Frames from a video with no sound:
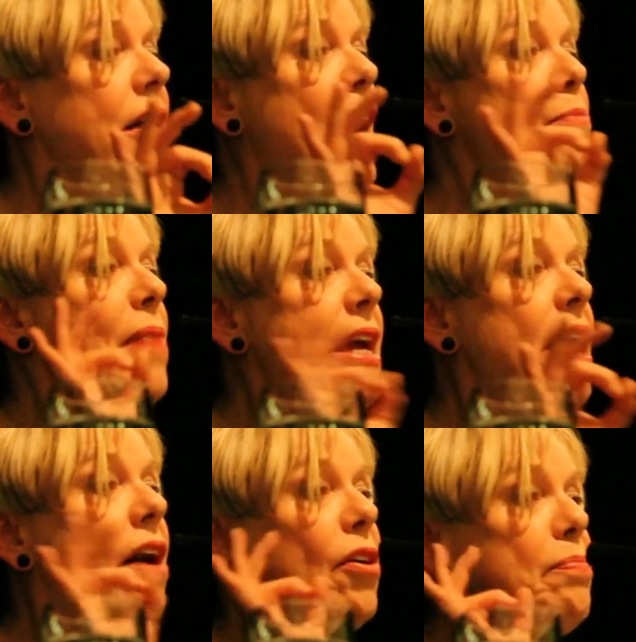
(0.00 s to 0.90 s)
and
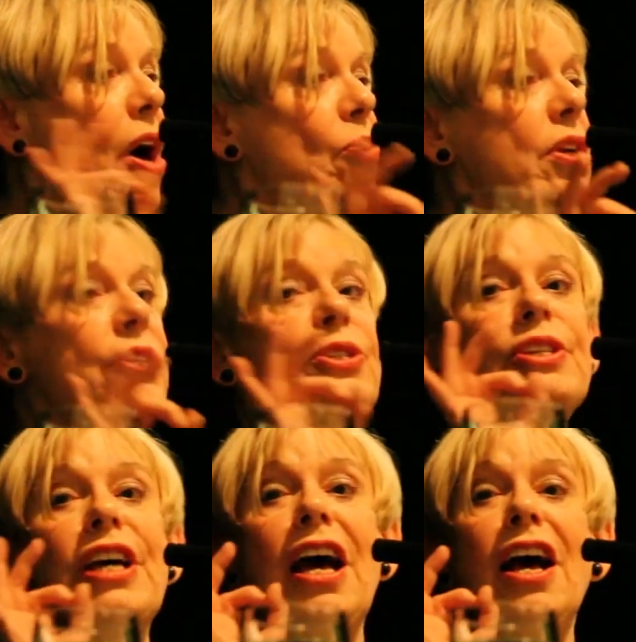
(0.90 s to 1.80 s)
make our
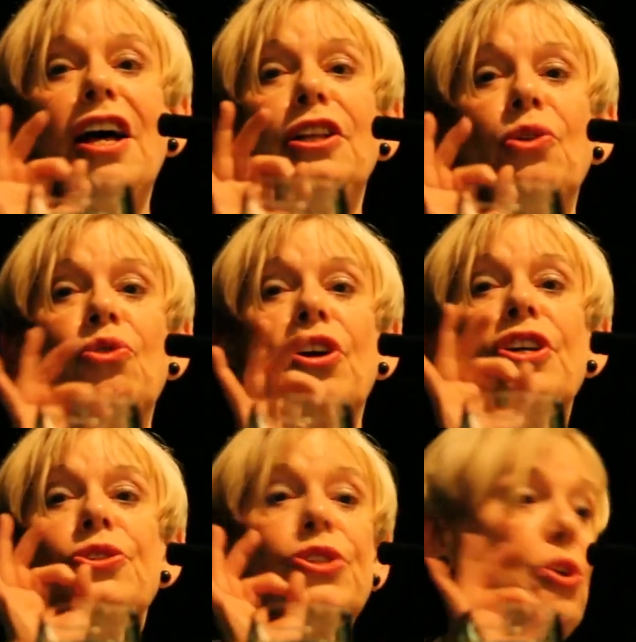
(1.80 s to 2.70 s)
opponents look
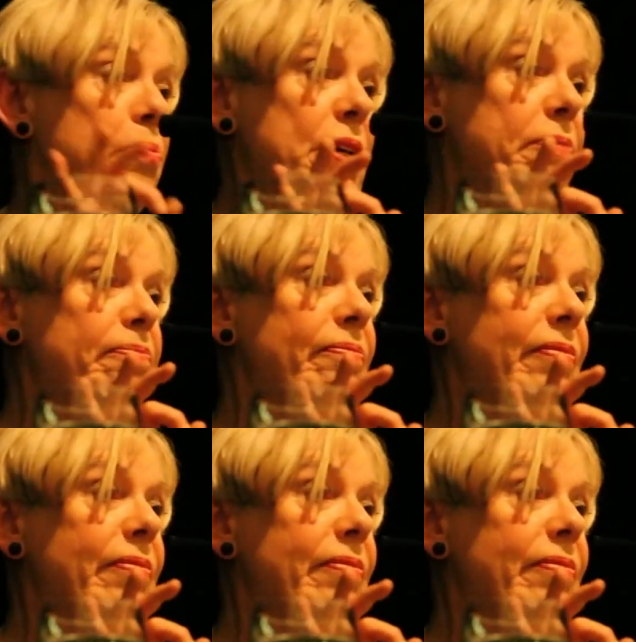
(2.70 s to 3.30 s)
stupid.